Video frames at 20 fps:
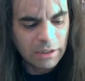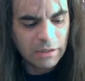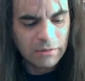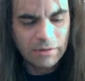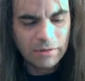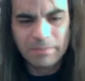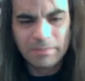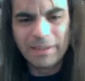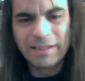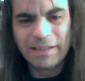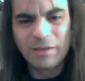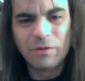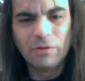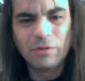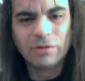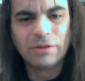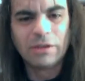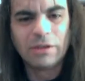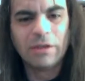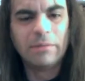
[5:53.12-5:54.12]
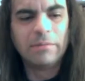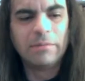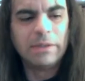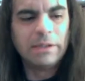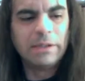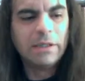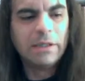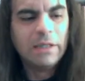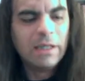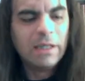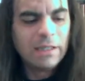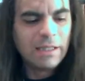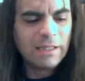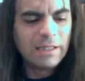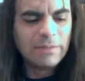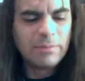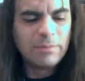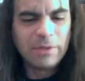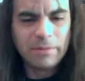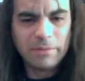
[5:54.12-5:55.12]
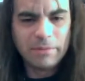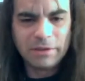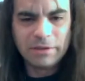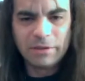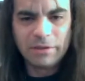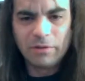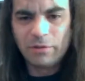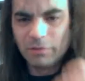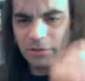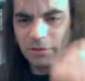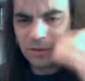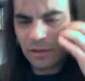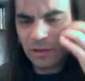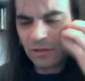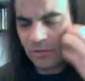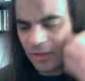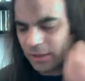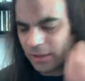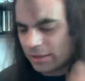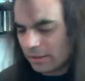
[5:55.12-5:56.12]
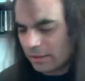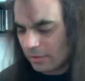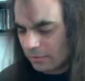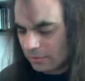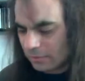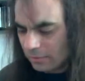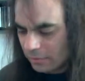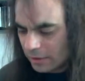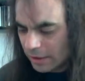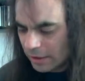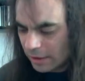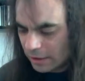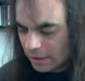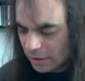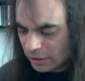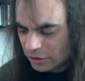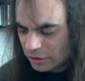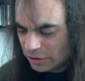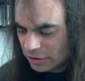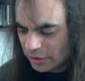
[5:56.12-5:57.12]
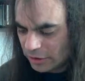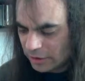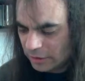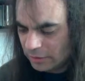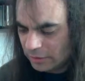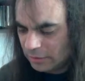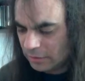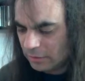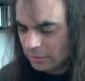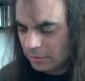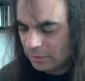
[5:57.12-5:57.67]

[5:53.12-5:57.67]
I don't want to play the whole song, but that's pretty much the whole song right there. Okay, the G